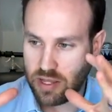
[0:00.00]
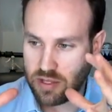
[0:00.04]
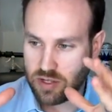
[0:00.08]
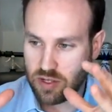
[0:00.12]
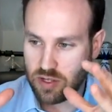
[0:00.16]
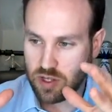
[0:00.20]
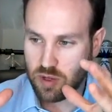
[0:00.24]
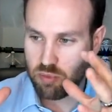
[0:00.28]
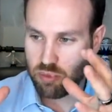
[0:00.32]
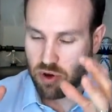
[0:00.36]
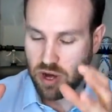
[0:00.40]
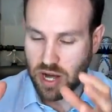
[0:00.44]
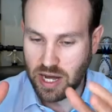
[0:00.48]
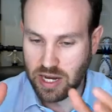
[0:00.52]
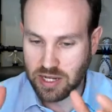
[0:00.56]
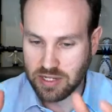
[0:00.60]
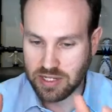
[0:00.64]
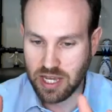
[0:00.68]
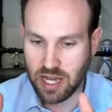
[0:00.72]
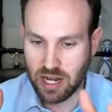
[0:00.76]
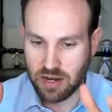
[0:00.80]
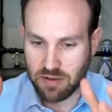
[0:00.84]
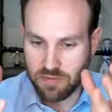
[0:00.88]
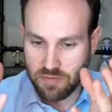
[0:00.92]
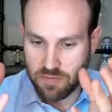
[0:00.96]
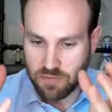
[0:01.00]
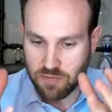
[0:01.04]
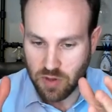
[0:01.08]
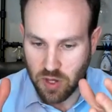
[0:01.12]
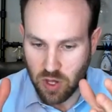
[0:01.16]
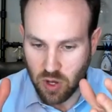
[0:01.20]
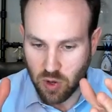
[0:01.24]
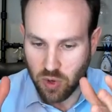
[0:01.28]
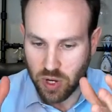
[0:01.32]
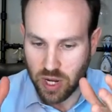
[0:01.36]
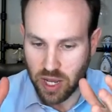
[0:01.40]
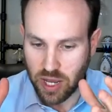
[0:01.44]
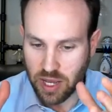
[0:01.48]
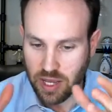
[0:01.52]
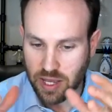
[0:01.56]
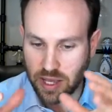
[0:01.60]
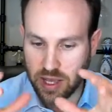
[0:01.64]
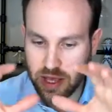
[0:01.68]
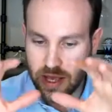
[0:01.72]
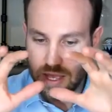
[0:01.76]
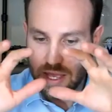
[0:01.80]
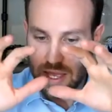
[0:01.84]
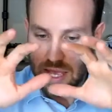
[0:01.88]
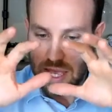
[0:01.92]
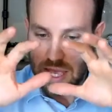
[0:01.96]
So the brain is kind of floating
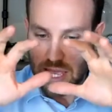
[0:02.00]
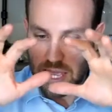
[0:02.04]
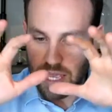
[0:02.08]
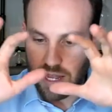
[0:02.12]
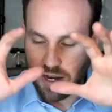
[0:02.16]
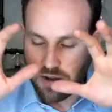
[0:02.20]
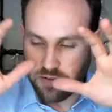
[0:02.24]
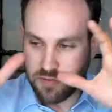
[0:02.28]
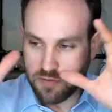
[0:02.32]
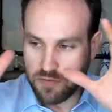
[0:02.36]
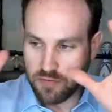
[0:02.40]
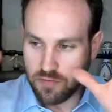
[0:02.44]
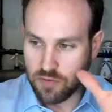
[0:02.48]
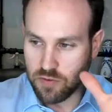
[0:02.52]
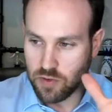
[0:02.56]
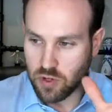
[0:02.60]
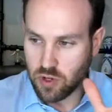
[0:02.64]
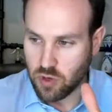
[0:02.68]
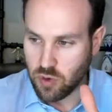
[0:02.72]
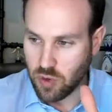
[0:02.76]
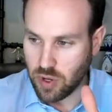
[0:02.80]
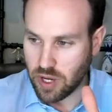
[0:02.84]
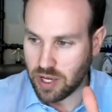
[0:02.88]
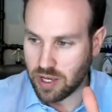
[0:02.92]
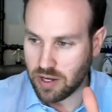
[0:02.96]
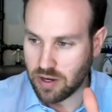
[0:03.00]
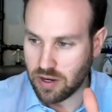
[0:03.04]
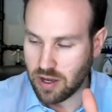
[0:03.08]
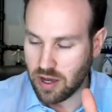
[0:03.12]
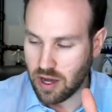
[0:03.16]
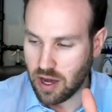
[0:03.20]
in a fluid